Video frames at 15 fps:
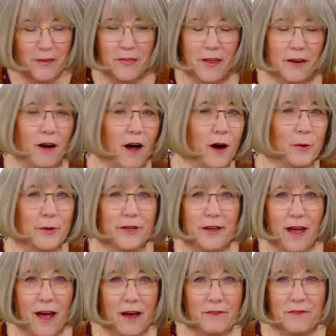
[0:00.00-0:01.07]
that already
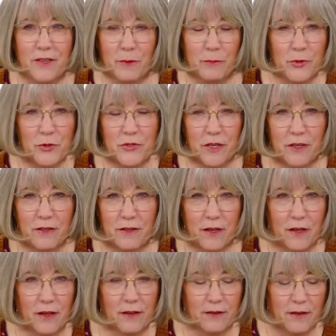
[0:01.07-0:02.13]
have numbers and,
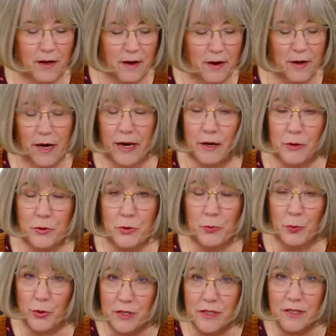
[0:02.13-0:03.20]
and arrows
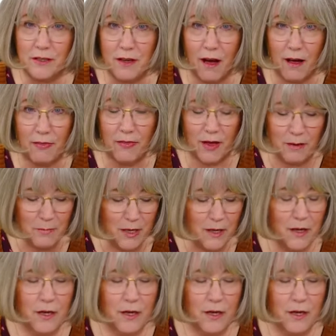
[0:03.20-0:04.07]
printed on them.